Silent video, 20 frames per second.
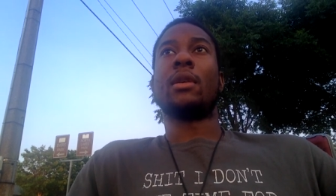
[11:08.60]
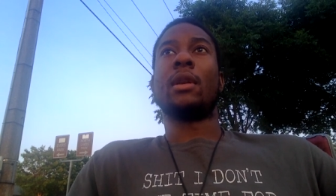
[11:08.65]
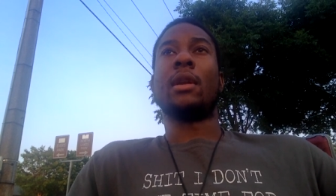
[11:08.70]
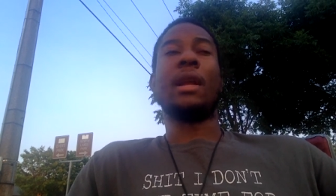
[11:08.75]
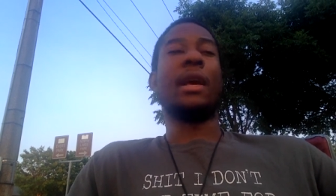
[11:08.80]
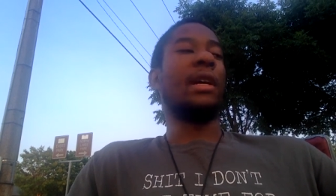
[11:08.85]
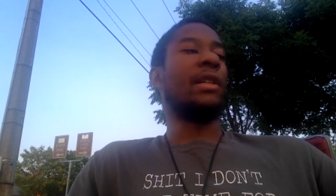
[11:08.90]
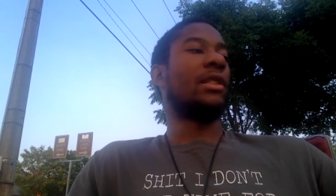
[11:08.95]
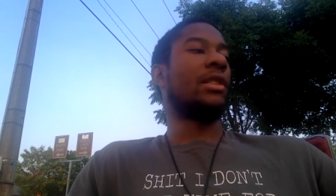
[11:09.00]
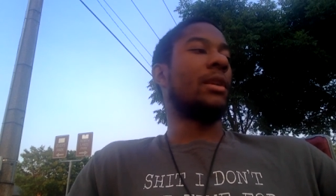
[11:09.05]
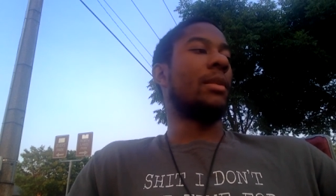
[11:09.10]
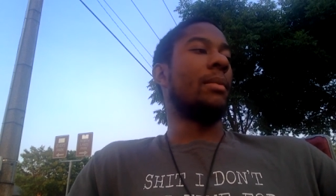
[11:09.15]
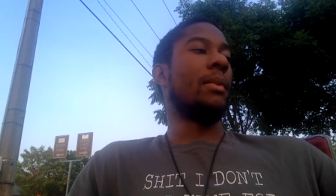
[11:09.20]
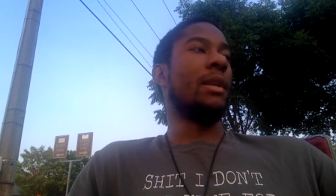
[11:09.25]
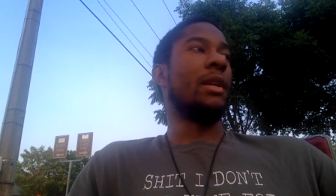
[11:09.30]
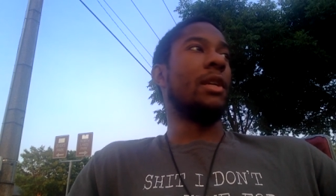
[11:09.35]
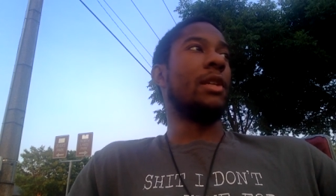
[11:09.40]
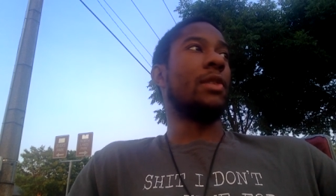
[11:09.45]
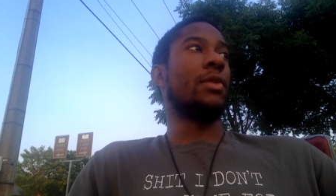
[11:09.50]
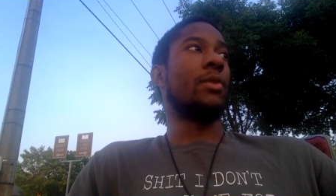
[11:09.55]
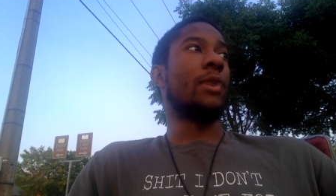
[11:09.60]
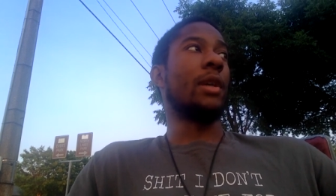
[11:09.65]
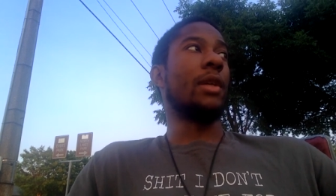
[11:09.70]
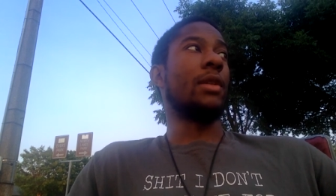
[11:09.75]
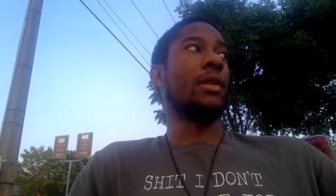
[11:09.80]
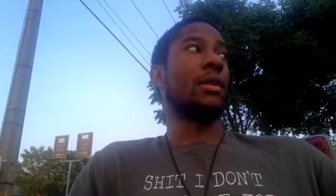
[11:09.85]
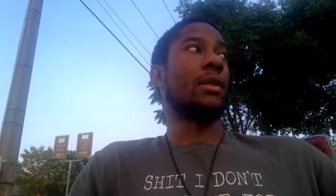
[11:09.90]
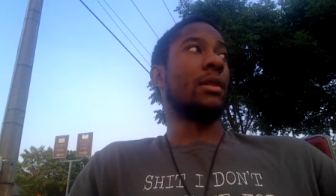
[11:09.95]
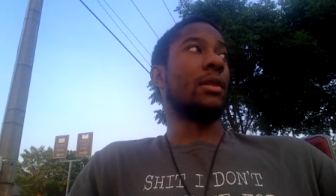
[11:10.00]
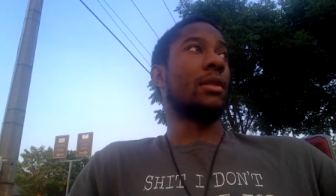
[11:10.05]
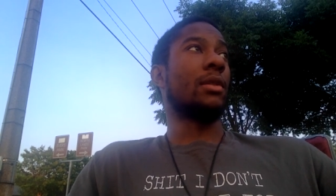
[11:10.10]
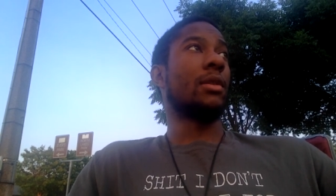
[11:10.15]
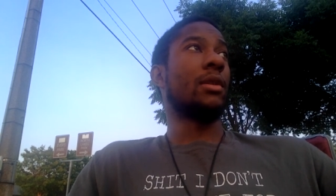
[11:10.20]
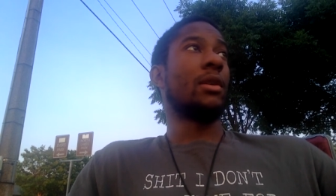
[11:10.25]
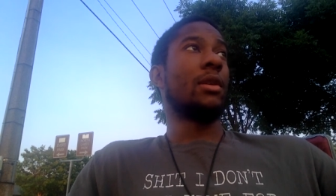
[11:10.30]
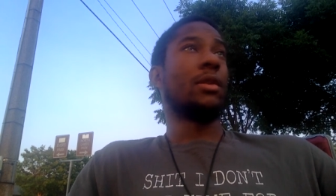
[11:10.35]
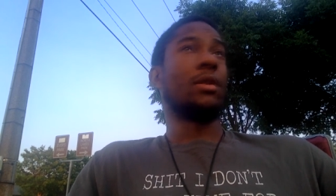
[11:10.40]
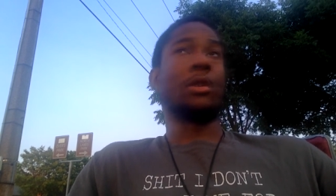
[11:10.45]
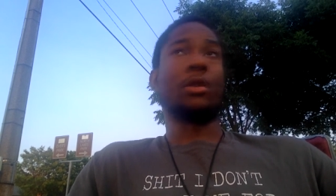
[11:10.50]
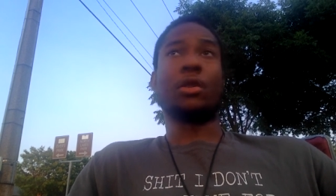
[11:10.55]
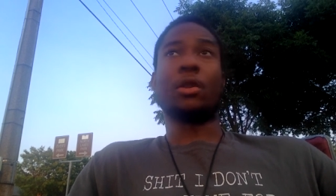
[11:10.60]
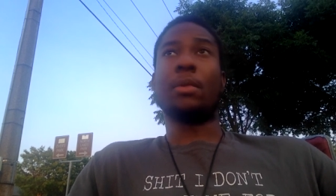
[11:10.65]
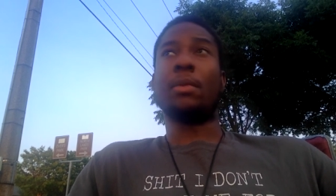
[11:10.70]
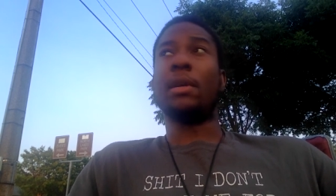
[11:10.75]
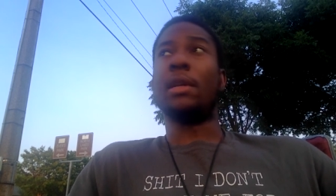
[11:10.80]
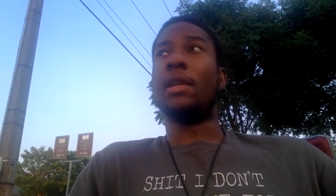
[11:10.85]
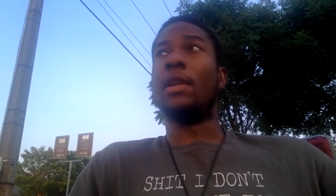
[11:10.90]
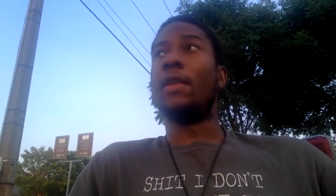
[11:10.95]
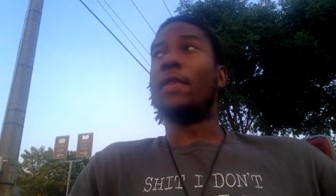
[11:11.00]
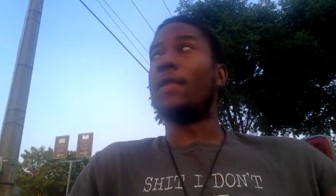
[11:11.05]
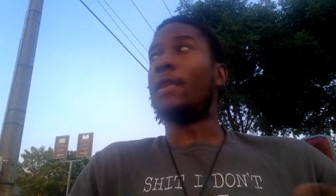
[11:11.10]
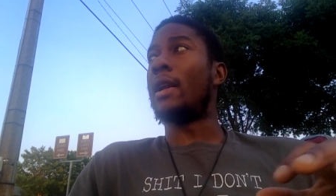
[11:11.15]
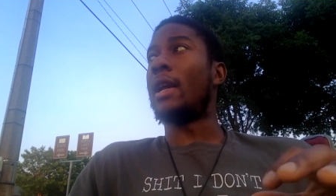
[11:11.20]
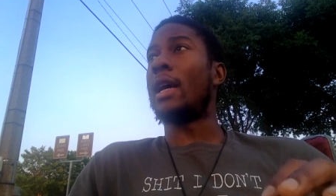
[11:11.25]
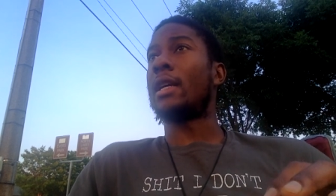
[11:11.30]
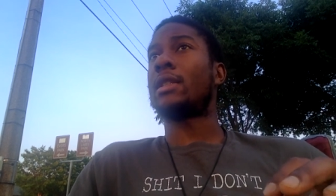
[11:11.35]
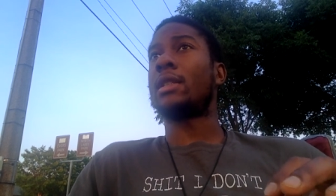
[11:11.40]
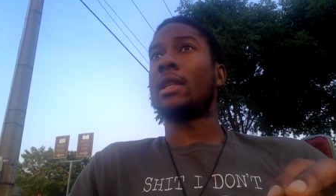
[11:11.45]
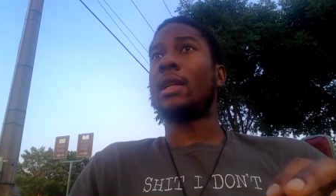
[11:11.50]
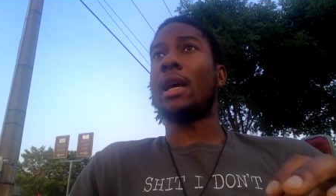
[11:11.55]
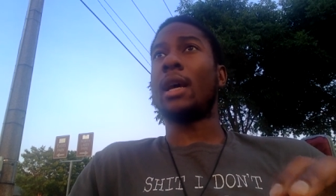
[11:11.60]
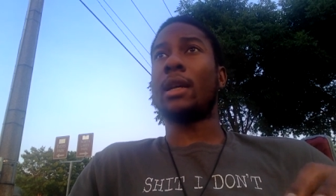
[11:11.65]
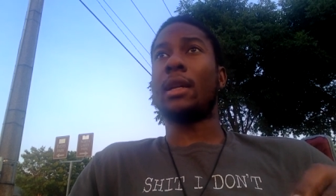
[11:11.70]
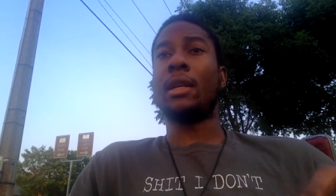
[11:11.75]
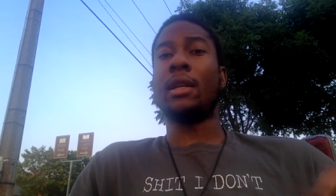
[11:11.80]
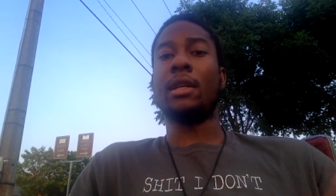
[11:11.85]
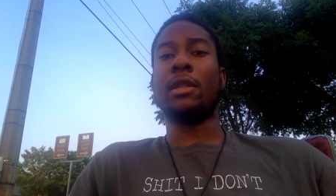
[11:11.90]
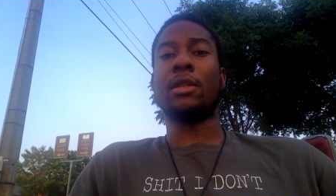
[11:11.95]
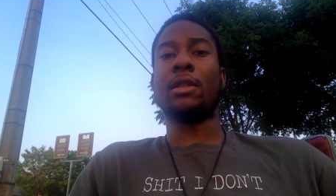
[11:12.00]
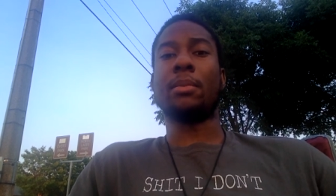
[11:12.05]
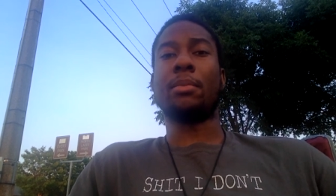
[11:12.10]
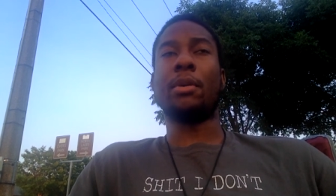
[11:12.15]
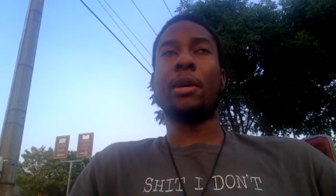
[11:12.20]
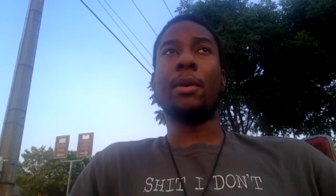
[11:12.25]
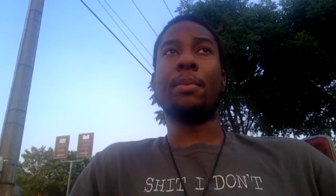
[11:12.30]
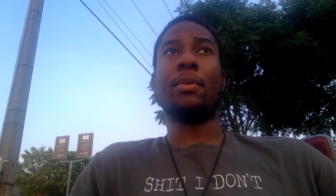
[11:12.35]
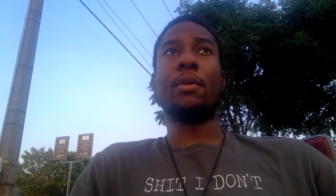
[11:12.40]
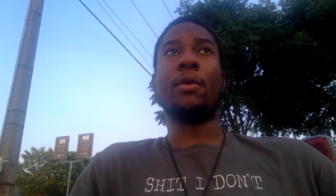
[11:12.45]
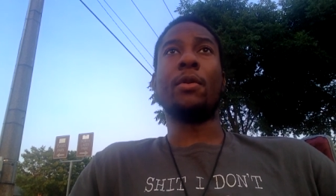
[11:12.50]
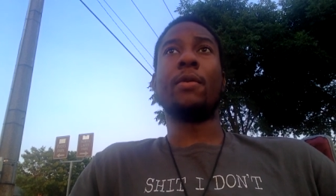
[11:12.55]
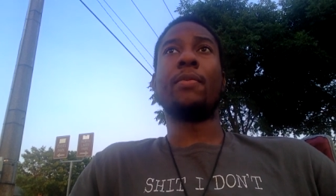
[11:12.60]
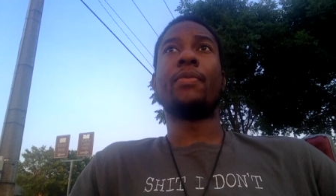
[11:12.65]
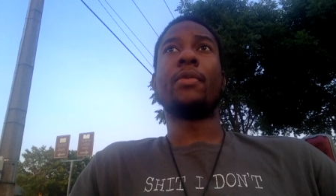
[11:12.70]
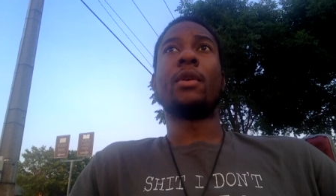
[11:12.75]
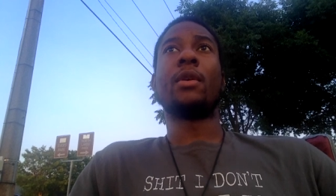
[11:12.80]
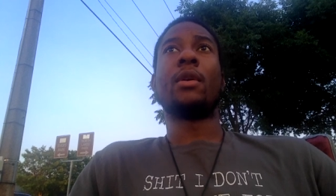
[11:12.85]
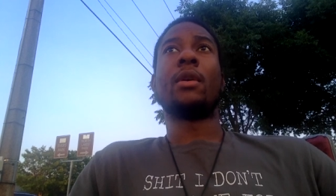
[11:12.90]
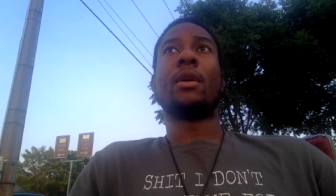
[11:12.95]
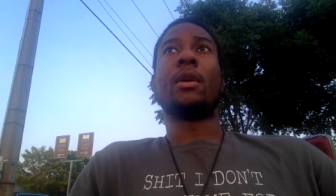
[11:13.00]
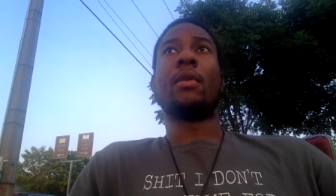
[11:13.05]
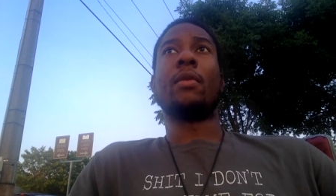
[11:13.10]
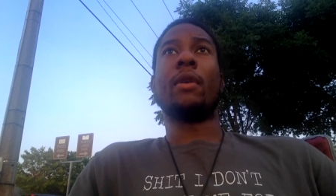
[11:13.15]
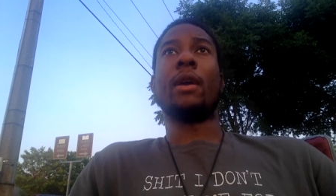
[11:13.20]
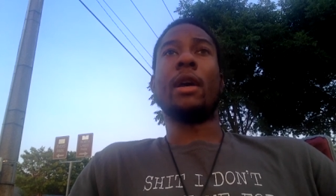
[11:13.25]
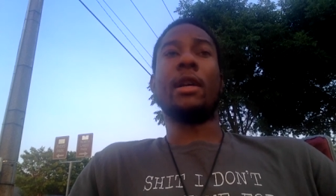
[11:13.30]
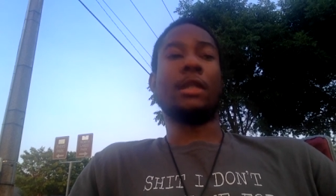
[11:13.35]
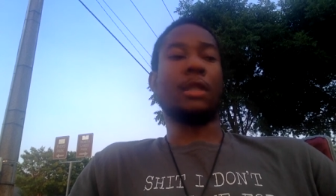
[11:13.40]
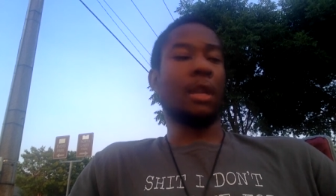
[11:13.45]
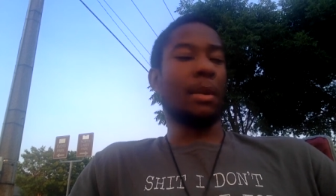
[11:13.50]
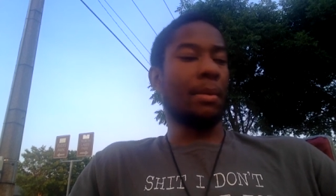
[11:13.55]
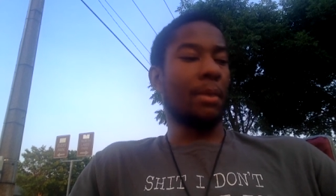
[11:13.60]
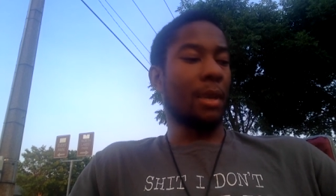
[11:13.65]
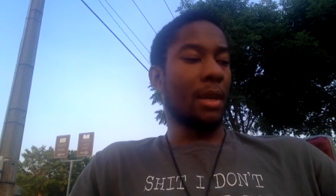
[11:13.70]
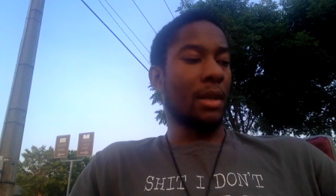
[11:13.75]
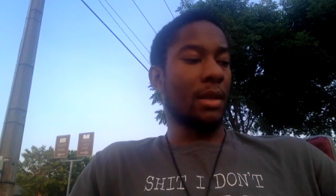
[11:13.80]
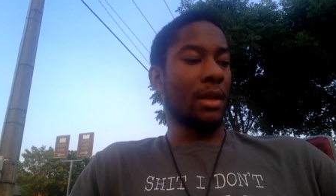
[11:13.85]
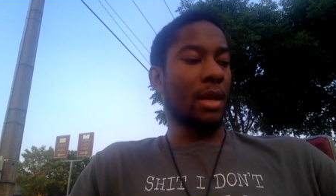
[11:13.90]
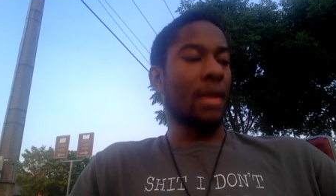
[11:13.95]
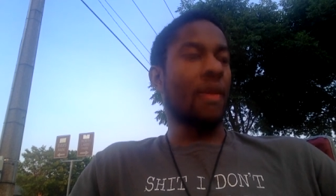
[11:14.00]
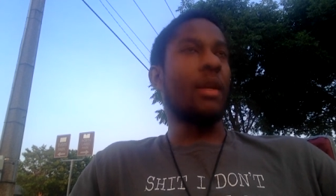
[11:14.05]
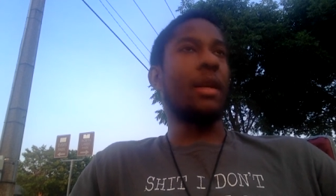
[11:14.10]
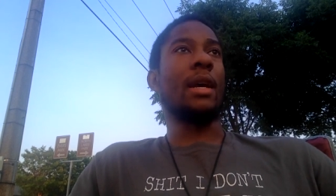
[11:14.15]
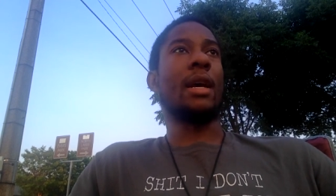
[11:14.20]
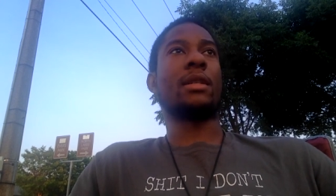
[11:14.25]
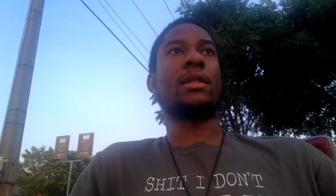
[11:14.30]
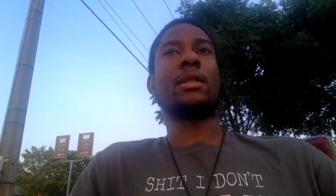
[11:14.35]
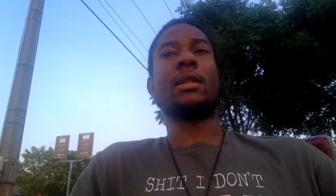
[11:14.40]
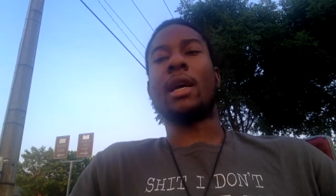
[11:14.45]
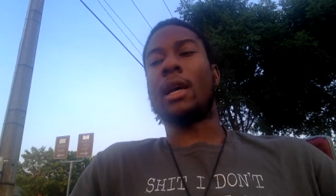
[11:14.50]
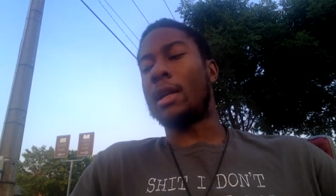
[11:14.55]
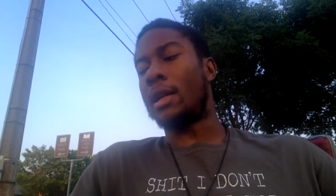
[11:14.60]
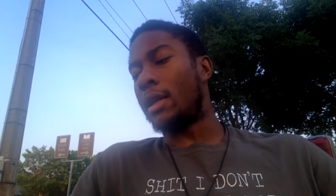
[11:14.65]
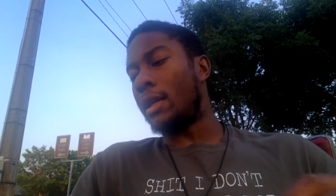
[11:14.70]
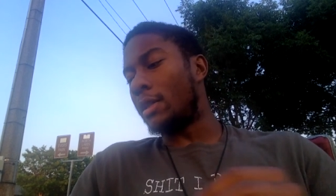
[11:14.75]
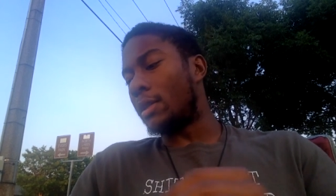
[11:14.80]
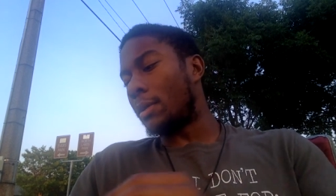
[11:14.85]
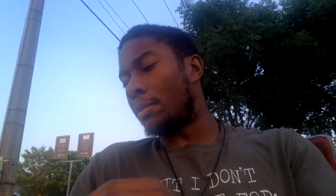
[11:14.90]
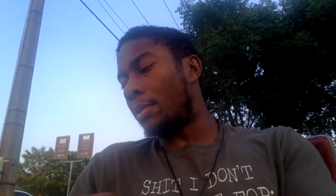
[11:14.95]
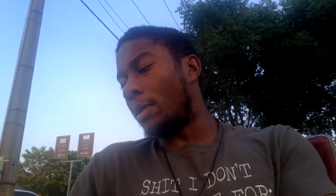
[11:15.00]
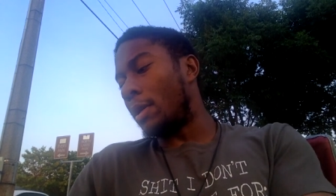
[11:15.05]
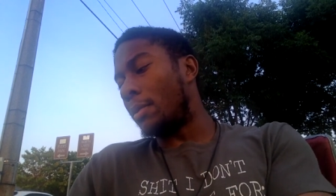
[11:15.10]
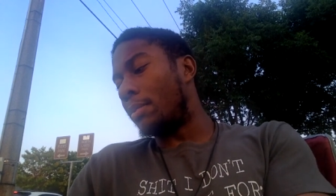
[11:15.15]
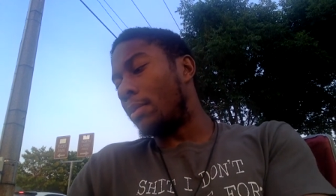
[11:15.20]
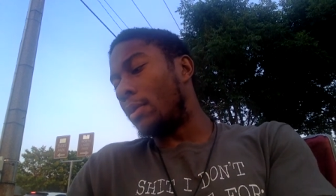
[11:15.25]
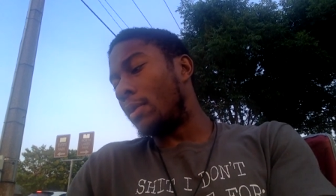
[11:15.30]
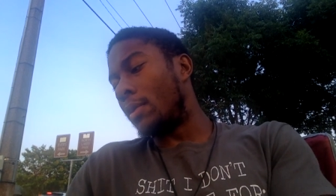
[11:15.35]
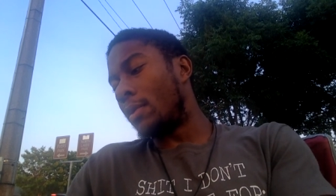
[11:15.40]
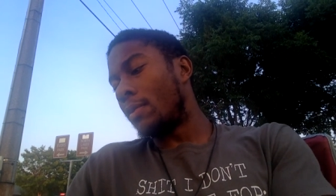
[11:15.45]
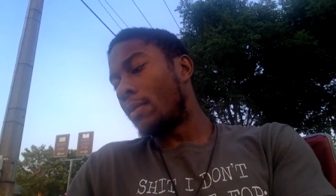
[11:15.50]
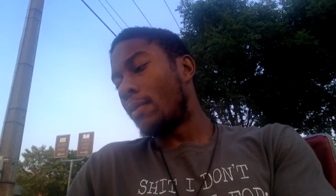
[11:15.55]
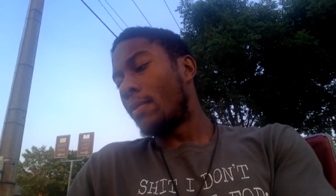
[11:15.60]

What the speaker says: Nation means races. So it's going to be different nationalities of people raising up against other nationalities of people.